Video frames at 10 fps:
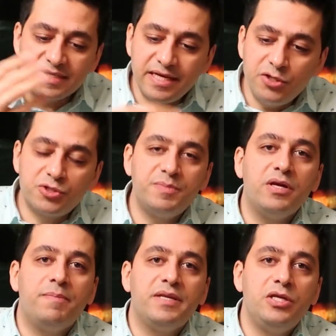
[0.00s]
Let's say you
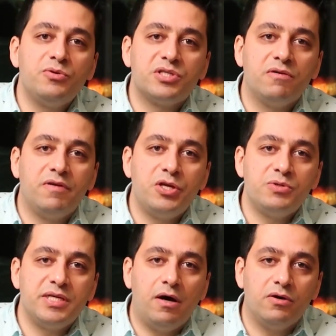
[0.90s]
spin up a new server
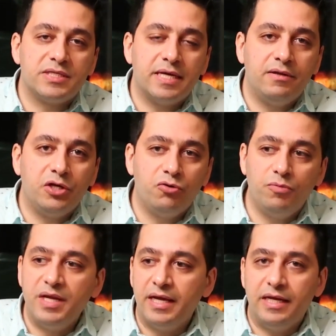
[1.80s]
using auto scaling
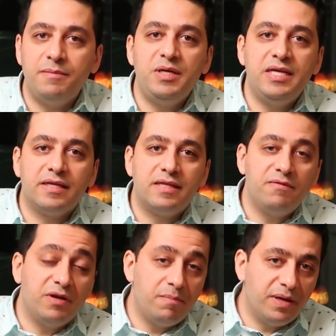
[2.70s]
group, and
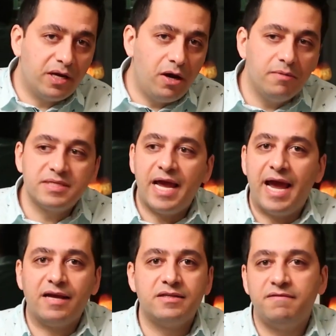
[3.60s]
immediately when it becomes
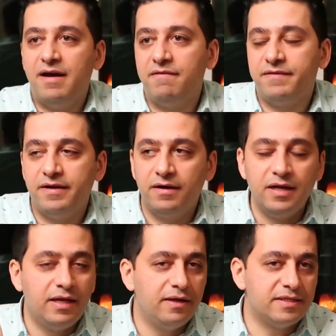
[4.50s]
active after,
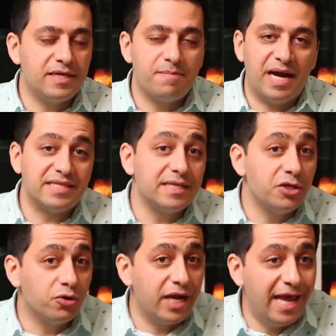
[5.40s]
let's say,
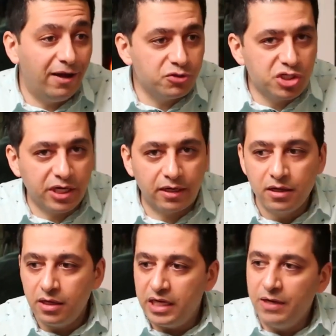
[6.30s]
passing your health check,
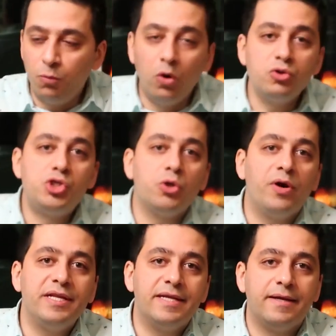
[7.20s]
it will
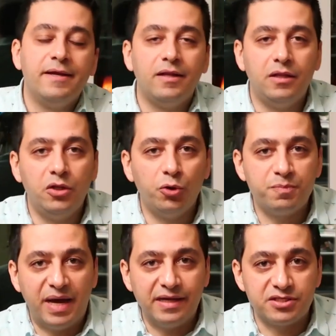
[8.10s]
join the
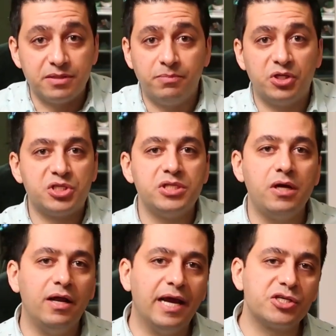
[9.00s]
load balancer, but it's
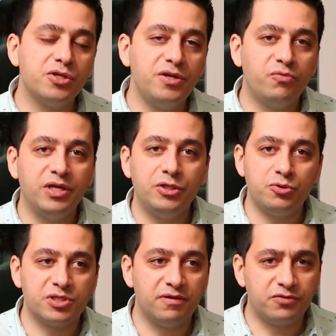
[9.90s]
not actually ready
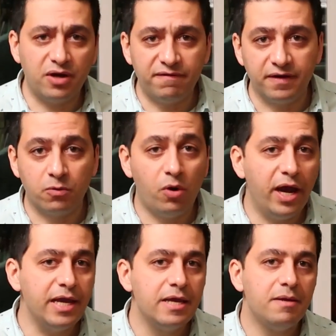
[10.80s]
to serve traffic.
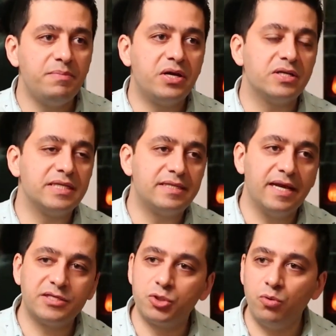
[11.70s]
Why? Because it
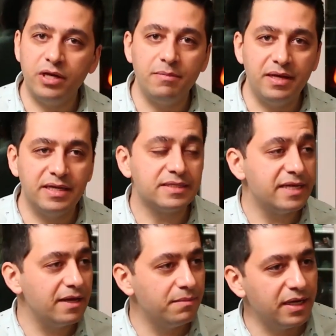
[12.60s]
takes twenty minutes,
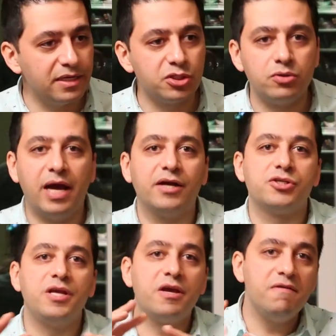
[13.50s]
ten minutes to
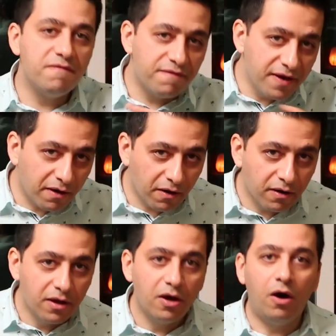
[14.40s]
actually
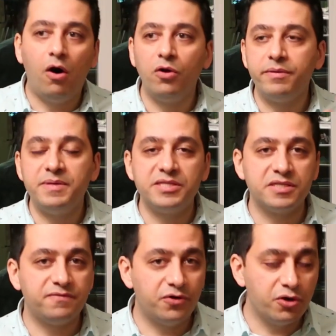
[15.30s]
configure all the
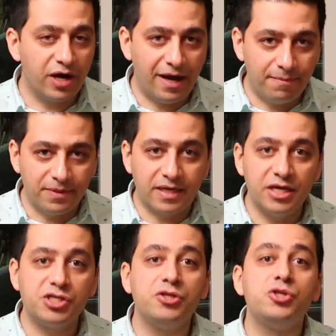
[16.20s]
pieces for your
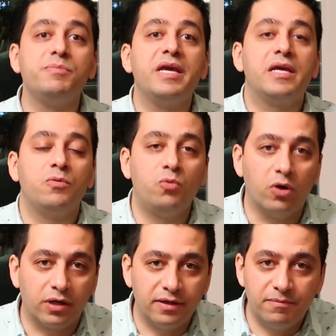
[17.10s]
application to make it
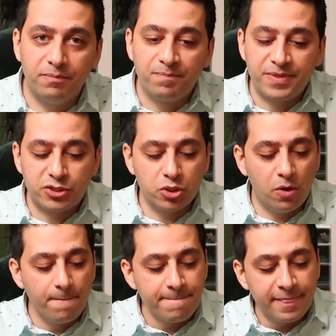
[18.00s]
work.
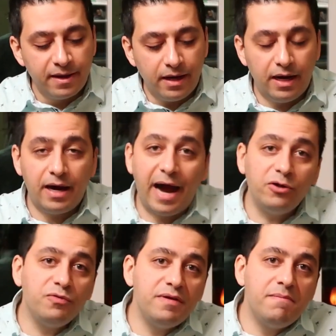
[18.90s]
So uh,
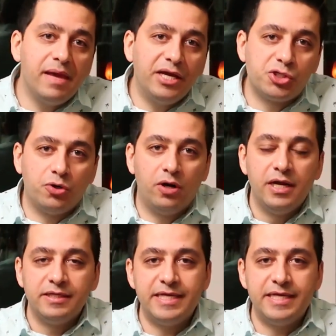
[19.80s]
how do we make sure